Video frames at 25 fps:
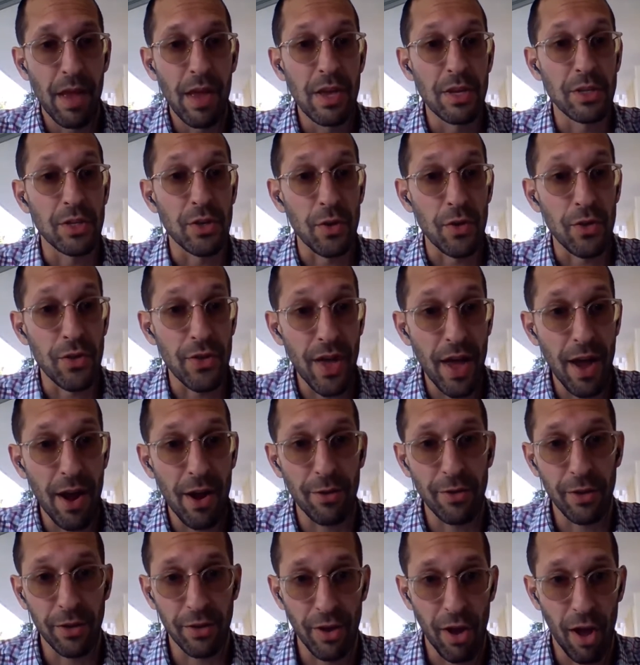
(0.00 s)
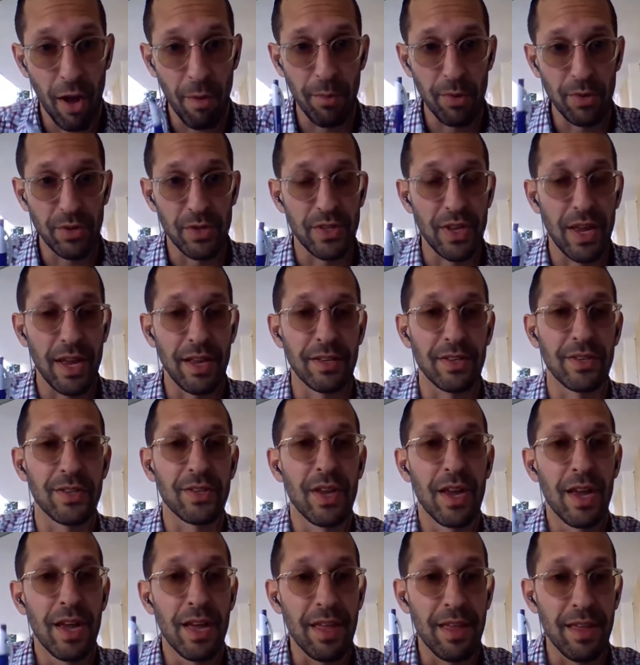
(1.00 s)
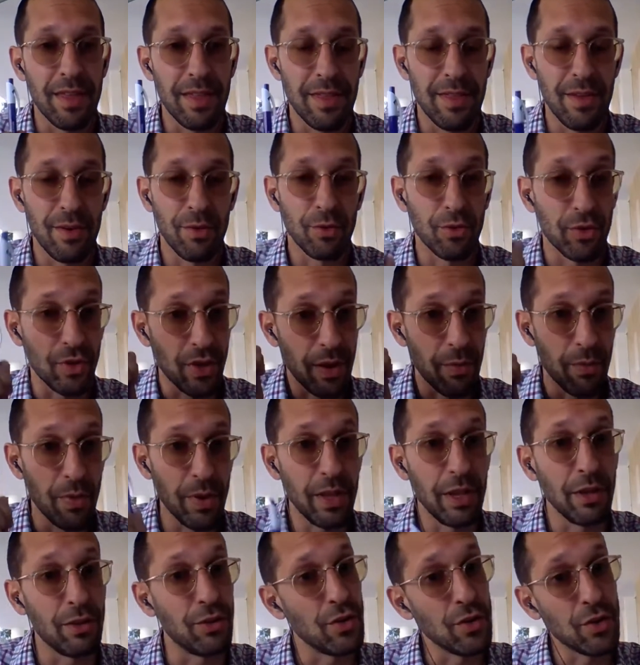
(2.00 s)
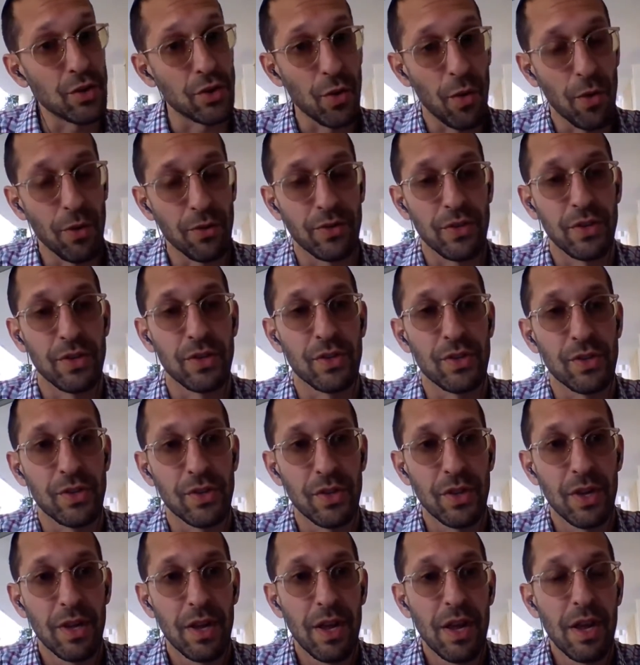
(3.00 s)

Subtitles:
So there, the Talmud says there's really two sources